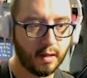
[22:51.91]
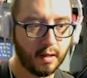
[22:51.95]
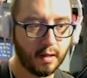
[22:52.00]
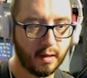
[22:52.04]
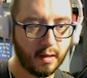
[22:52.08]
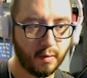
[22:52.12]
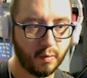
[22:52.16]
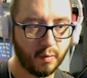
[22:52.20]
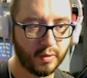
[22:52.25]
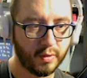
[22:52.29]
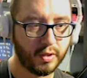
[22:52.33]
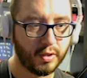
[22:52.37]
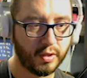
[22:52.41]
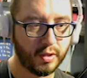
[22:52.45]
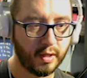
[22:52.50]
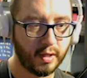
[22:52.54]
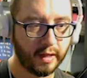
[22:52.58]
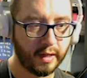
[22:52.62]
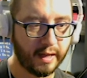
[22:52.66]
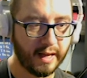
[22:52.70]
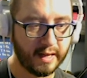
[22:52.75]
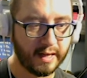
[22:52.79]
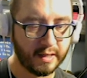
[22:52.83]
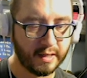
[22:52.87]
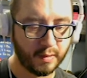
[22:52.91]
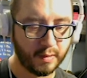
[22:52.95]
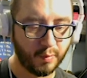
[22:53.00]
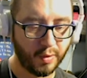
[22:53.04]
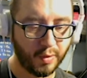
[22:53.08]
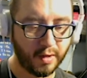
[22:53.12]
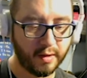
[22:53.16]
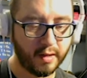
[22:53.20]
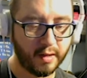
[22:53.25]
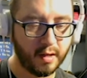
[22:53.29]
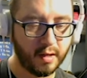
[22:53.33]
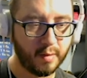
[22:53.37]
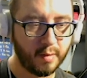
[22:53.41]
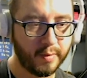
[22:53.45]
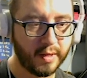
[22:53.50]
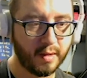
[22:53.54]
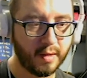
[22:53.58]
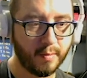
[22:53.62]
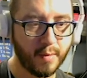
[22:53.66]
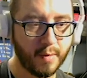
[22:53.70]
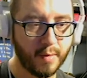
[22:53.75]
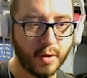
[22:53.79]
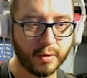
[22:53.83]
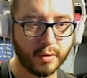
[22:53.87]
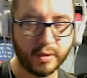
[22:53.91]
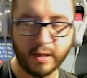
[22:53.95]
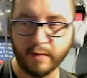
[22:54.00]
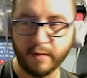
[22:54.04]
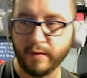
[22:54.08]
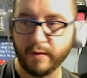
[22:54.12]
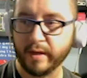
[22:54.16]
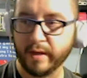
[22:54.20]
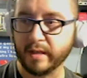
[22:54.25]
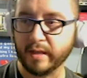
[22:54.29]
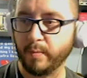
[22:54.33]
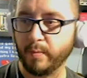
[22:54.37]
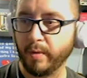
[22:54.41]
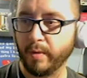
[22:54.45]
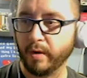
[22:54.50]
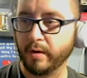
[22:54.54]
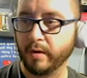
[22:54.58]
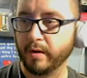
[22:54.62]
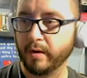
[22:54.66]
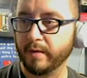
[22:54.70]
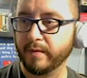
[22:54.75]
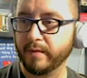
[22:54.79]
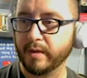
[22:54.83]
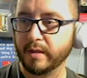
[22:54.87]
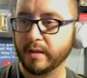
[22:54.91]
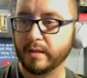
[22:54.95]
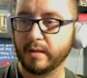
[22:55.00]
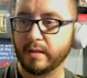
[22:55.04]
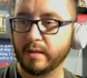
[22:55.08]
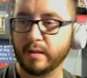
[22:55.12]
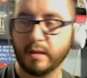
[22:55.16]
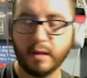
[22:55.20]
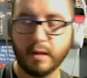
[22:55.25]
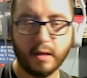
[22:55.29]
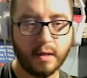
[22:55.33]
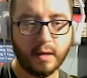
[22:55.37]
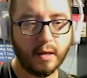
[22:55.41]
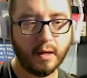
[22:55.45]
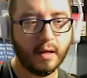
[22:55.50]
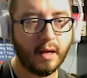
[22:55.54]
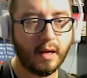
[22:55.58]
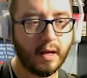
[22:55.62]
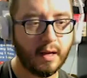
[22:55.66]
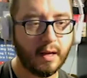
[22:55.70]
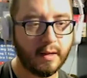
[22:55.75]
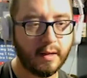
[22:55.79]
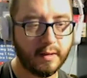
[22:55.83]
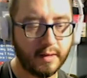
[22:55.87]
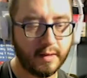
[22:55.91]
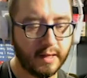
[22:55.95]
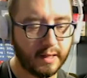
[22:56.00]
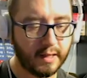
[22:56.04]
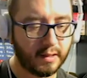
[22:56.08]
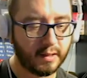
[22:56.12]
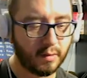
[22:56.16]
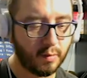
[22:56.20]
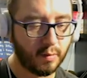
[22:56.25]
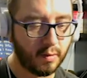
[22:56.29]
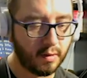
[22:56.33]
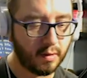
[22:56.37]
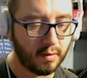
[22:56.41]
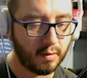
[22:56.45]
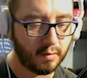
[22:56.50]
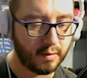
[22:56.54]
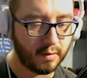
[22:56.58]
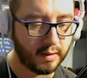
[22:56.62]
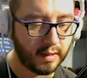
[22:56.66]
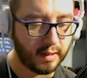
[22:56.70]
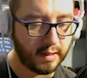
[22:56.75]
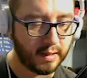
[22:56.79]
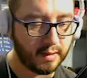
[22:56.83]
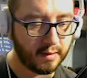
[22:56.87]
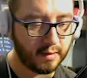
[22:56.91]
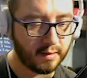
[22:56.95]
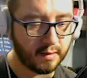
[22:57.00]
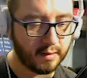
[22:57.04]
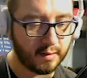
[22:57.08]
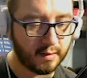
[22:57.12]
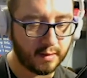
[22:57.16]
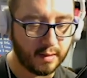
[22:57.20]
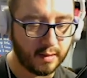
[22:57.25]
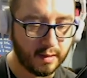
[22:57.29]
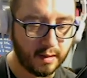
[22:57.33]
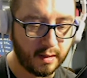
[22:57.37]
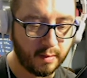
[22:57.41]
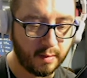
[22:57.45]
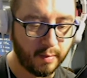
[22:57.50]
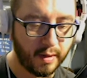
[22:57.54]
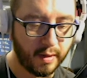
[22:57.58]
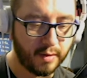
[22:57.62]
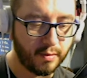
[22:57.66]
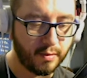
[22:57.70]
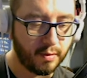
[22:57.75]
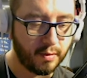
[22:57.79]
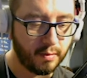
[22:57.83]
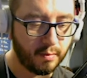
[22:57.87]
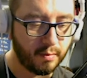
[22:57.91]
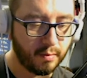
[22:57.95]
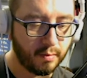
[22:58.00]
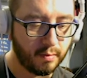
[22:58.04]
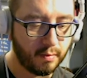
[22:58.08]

which again is probably going to be the most advanced part of this. The next one we'll say is the bedroom.